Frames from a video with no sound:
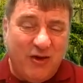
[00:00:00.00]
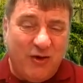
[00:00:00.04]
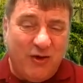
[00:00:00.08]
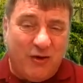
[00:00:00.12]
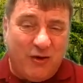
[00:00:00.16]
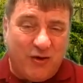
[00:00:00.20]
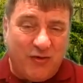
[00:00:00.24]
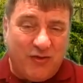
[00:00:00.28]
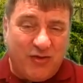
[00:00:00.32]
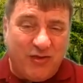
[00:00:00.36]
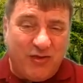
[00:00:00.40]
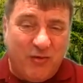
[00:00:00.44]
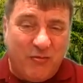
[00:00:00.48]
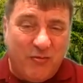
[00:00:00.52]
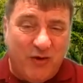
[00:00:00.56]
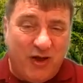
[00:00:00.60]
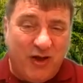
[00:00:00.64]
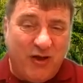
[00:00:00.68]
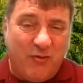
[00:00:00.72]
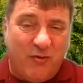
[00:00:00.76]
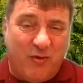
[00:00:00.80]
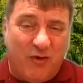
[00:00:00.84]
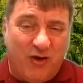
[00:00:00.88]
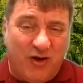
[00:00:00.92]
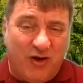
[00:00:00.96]
or
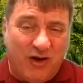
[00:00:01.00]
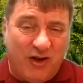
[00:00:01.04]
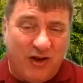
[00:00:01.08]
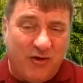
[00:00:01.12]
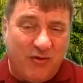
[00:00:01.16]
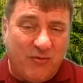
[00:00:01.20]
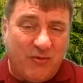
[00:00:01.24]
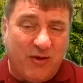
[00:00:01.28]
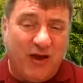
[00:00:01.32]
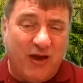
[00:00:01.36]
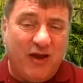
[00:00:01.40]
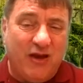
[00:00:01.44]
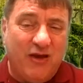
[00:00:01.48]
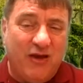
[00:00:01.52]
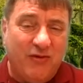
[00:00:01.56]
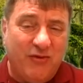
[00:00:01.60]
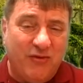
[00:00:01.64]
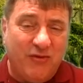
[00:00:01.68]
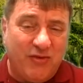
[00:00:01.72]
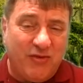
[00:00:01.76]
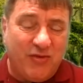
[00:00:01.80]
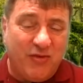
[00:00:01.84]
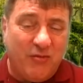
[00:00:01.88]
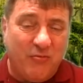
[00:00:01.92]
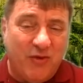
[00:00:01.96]
somebody walking around
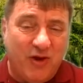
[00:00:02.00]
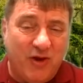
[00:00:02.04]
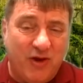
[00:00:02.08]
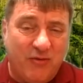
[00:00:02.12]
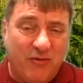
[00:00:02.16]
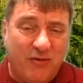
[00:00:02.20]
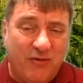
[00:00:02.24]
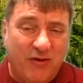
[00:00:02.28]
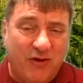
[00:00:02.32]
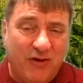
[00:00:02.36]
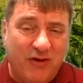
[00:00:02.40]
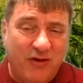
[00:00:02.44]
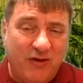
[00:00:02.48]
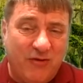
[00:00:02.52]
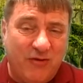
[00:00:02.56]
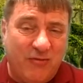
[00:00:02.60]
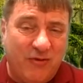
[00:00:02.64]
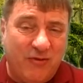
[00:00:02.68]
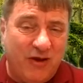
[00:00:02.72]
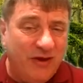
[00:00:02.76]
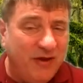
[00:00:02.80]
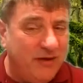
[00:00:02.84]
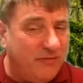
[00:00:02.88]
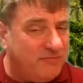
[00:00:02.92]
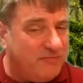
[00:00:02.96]
or somebody running
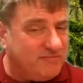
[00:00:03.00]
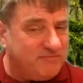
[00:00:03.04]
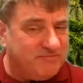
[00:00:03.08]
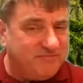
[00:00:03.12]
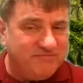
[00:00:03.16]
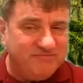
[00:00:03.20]
away?